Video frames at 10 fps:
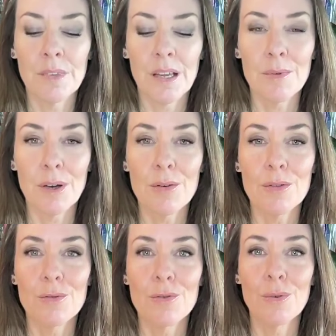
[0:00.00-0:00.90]
I'm going
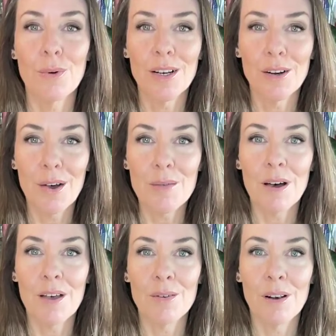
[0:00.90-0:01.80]
through quite a lot in
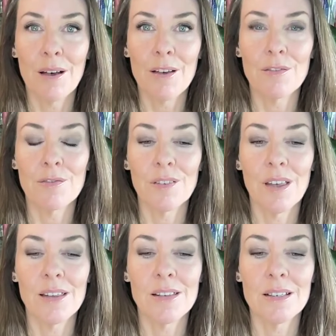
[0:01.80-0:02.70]
my own life,
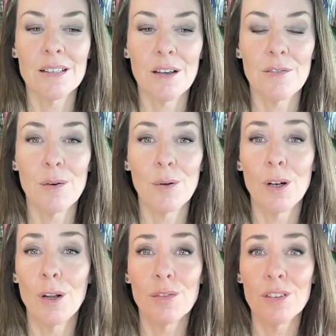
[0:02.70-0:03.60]
and I feel a
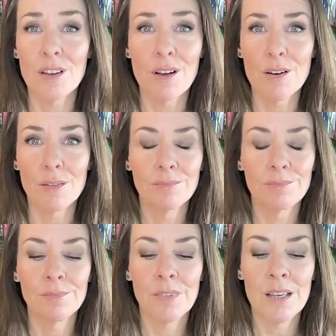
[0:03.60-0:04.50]
lot of us are.
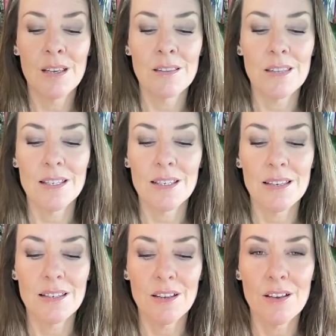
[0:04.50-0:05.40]
This
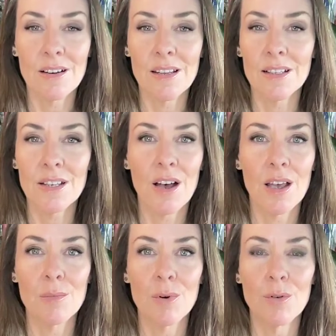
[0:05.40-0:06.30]
is certainly a
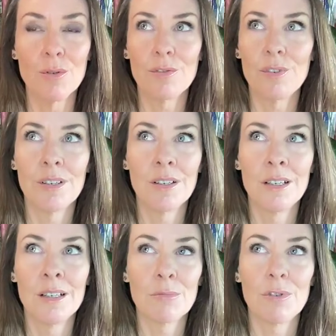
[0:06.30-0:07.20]
time of
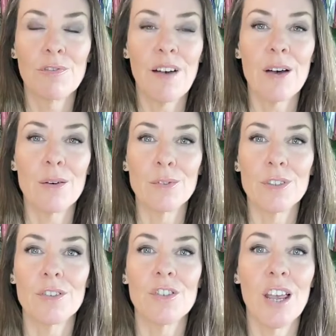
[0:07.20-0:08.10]

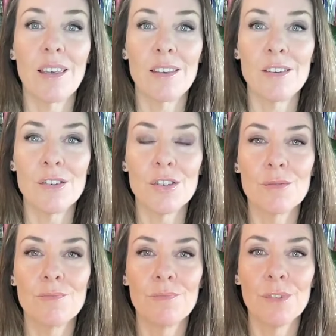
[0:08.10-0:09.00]
profound
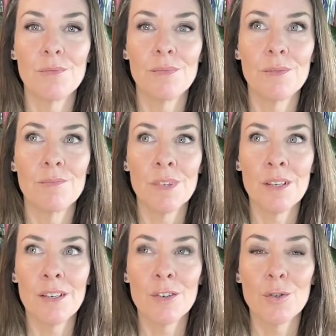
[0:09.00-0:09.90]
change,
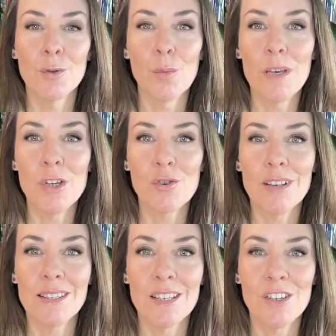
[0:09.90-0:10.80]
stormy
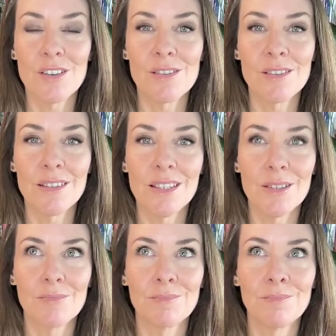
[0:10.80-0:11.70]

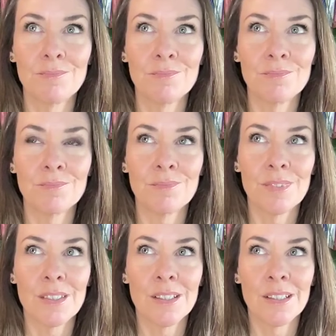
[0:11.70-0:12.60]
transitions,
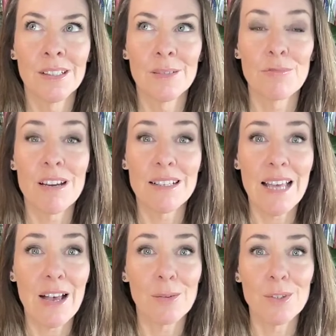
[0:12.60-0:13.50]

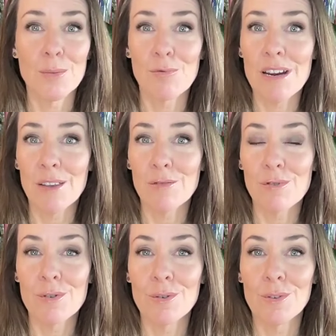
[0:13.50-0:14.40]
breakdowns,
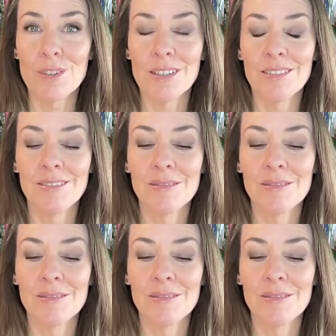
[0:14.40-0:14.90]
breakthroughs.